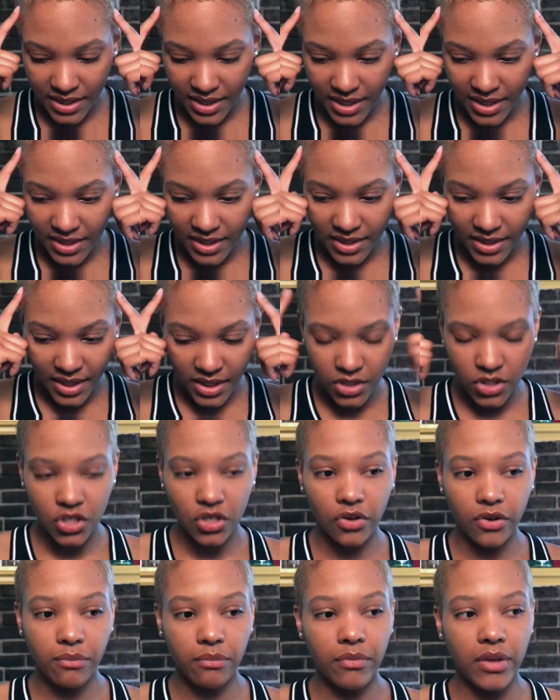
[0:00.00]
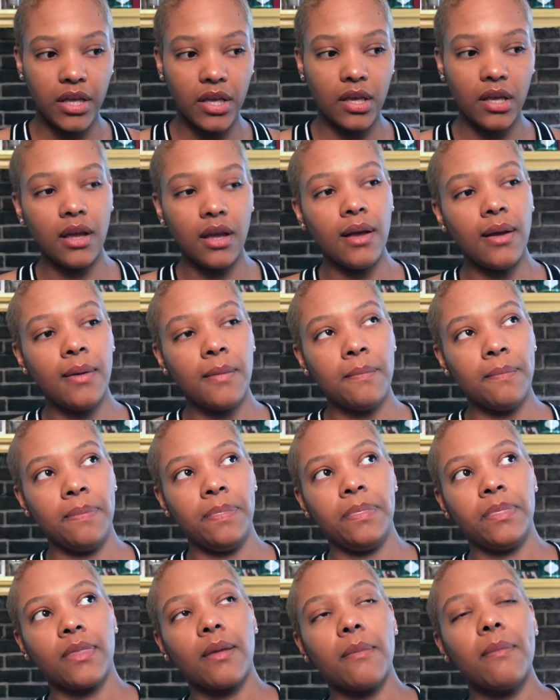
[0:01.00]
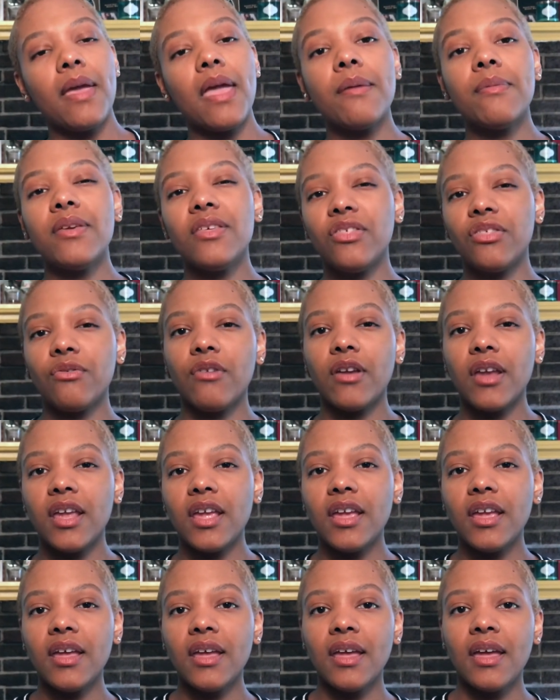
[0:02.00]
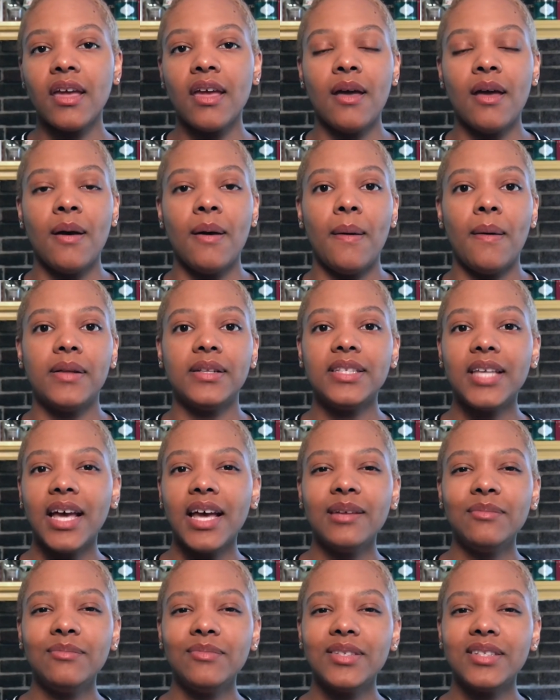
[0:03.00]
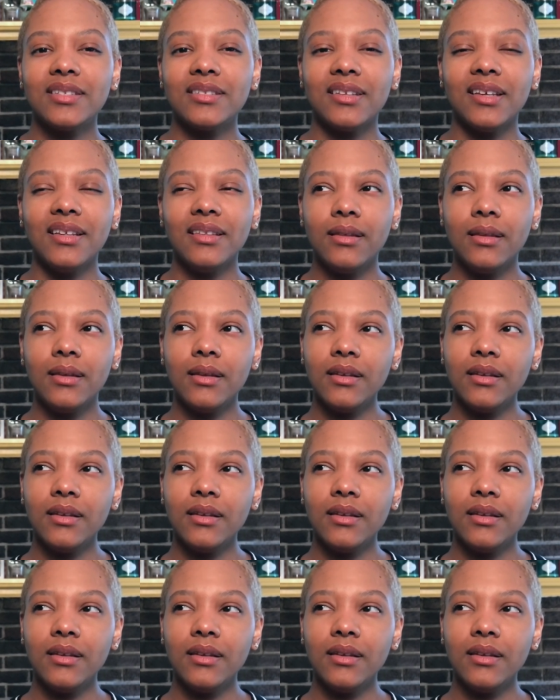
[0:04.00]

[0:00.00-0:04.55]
this. It took me maybe three times, I think.